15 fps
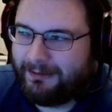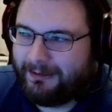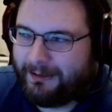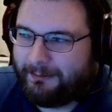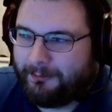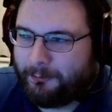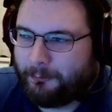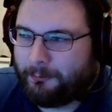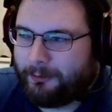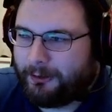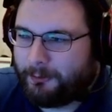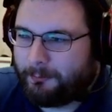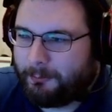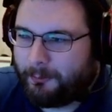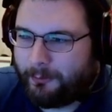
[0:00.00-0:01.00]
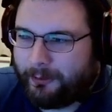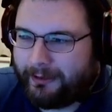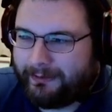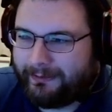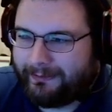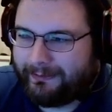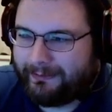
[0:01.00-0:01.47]
I mean, there's really no
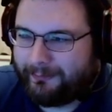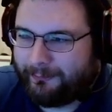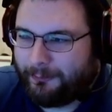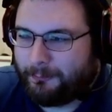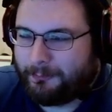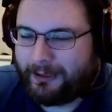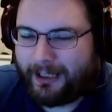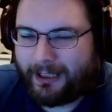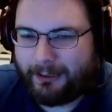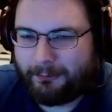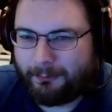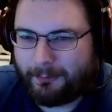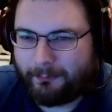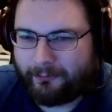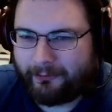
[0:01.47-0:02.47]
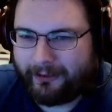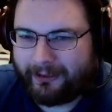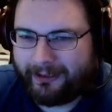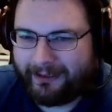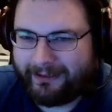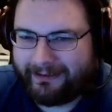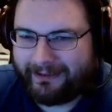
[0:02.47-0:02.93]
point. There's no 9
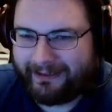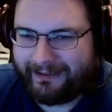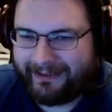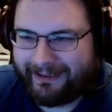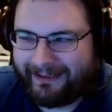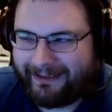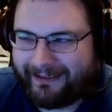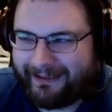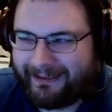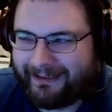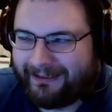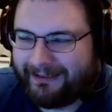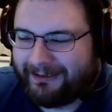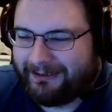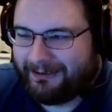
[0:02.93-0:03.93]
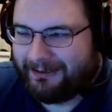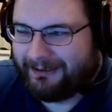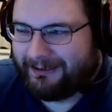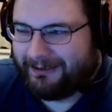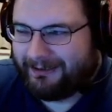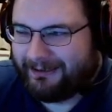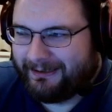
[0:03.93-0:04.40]
represented on that die.
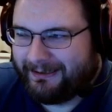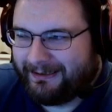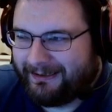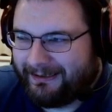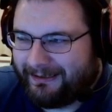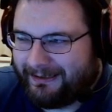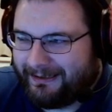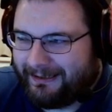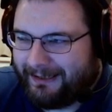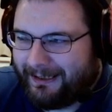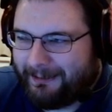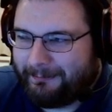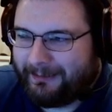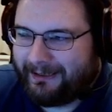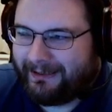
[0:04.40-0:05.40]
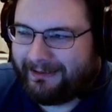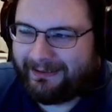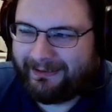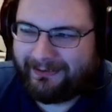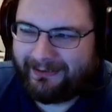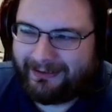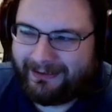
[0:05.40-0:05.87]
I mean, it
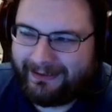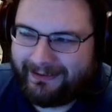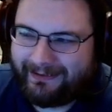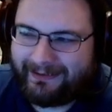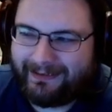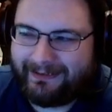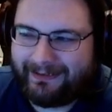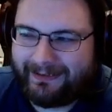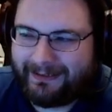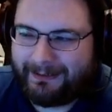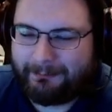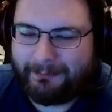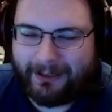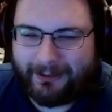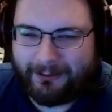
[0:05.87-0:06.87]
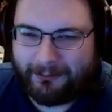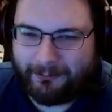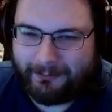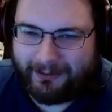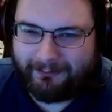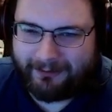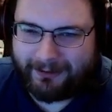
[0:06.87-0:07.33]
doesn't. It's not like it bothers
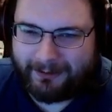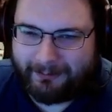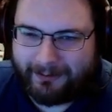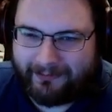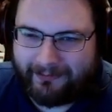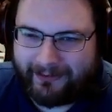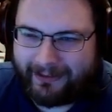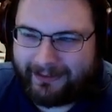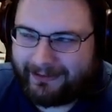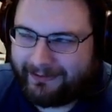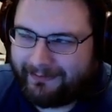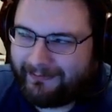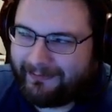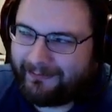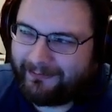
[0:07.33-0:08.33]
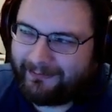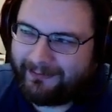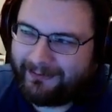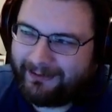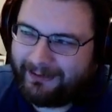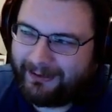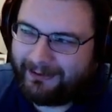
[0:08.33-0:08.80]
me every time I see it. It's just
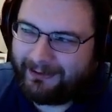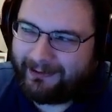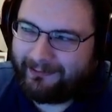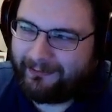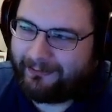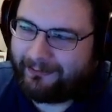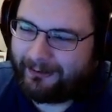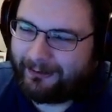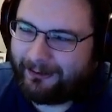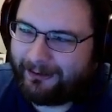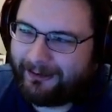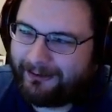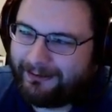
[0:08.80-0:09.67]
unnecessary.